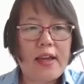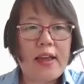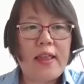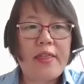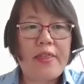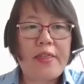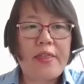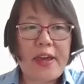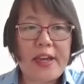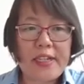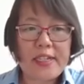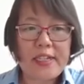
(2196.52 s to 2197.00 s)

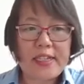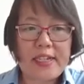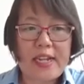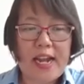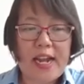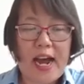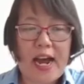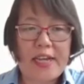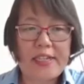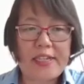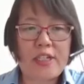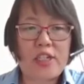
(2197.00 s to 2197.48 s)
This
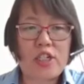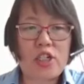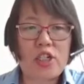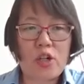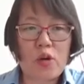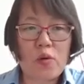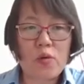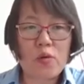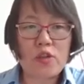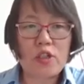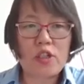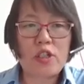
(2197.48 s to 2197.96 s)
slide
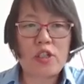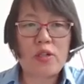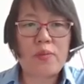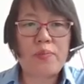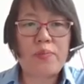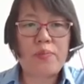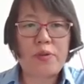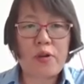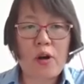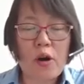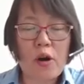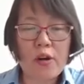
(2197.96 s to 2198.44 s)
shows the
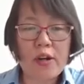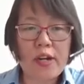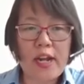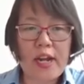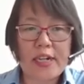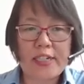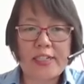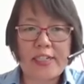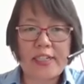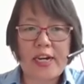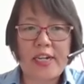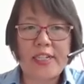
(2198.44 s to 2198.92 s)

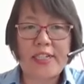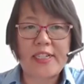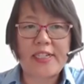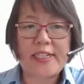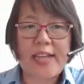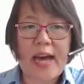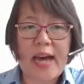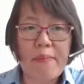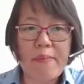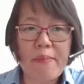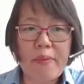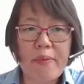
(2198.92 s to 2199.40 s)
product
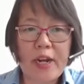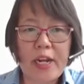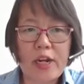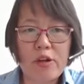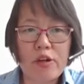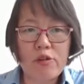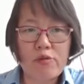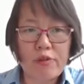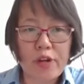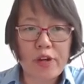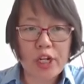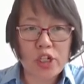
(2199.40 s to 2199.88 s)
assembly
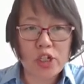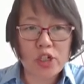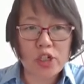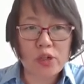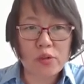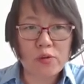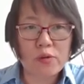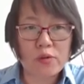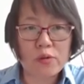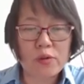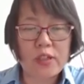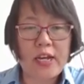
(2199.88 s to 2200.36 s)

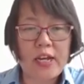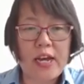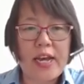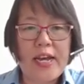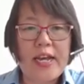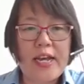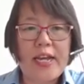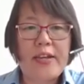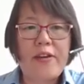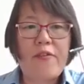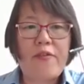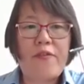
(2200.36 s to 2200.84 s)
ratios
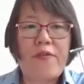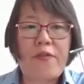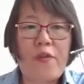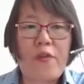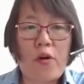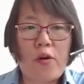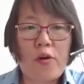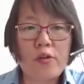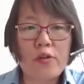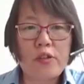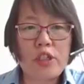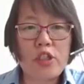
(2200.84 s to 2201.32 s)

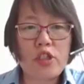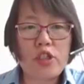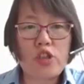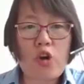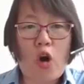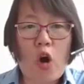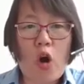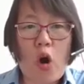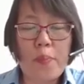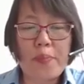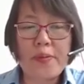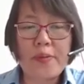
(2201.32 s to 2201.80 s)
for the
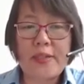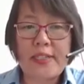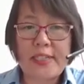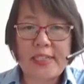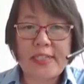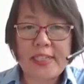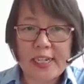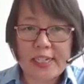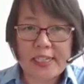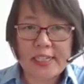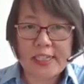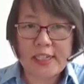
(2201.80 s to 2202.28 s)
top
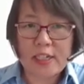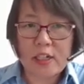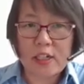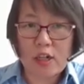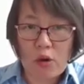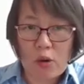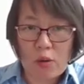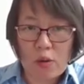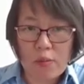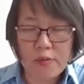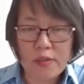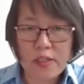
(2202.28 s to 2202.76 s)
6
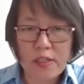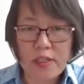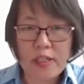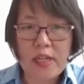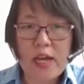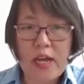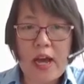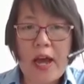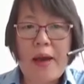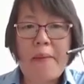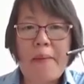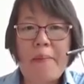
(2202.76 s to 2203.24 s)
clones
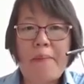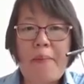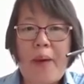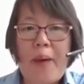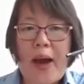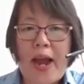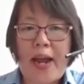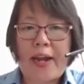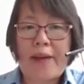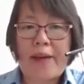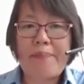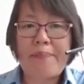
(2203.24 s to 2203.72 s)

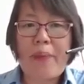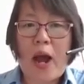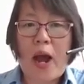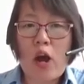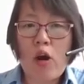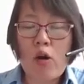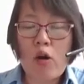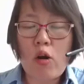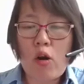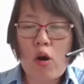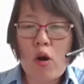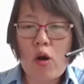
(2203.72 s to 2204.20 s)
by
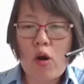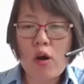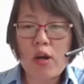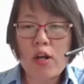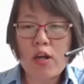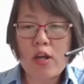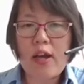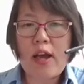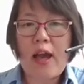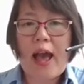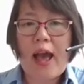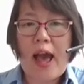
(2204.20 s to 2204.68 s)

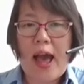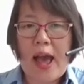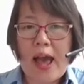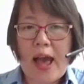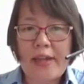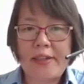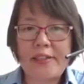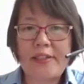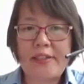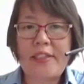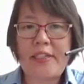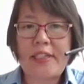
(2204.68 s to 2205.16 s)
bYlok
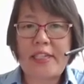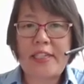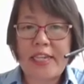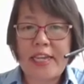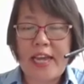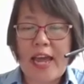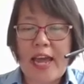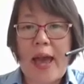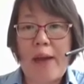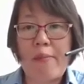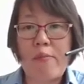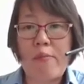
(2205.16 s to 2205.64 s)
and
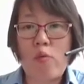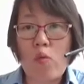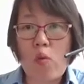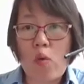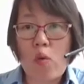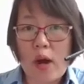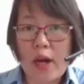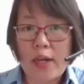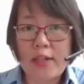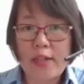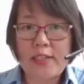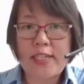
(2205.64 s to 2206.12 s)

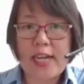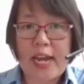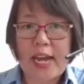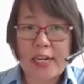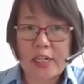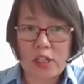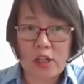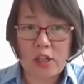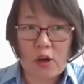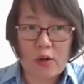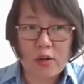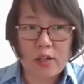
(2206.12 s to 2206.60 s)
DM1
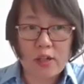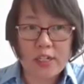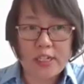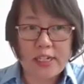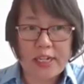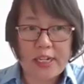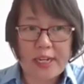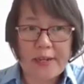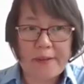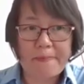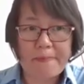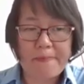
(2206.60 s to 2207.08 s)

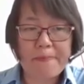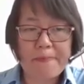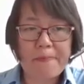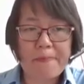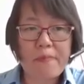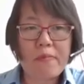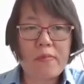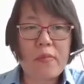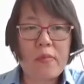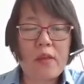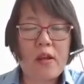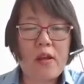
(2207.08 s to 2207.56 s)
technology.
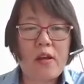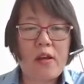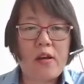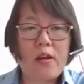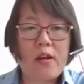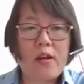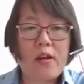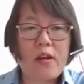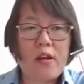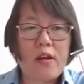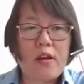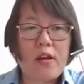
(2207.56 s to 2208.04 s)

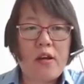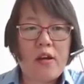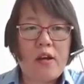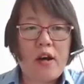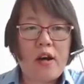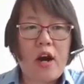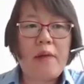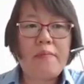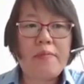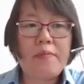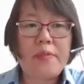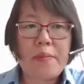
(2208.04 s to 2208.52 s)

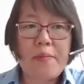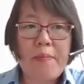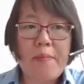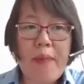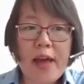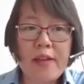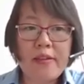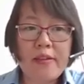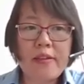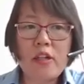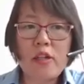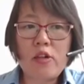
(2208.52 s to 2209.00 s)
The
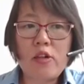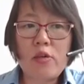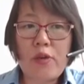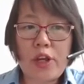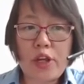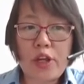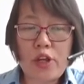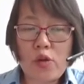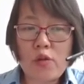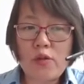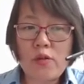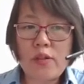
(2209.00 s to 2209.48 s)
method we
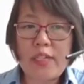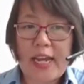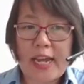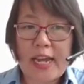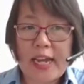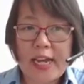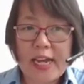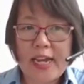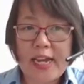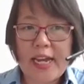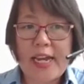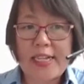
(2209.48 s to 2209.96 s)
used
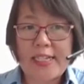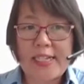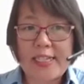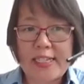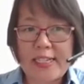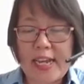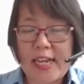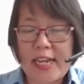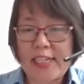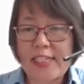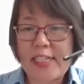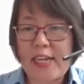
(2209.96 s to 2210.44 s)
here is
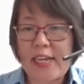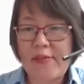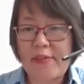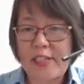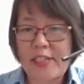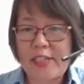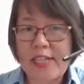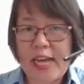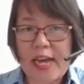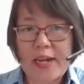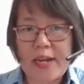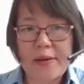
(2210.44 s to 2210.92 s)
native
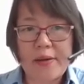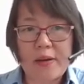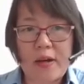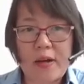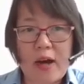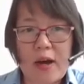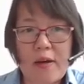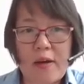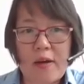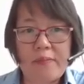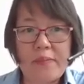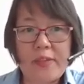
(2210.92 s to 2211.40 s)

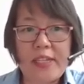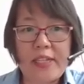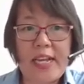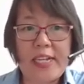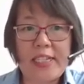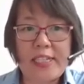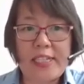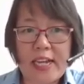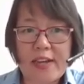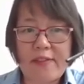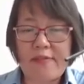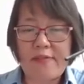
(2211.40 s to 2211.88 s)

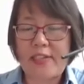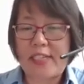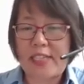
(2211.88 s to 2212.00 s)
seq-MS.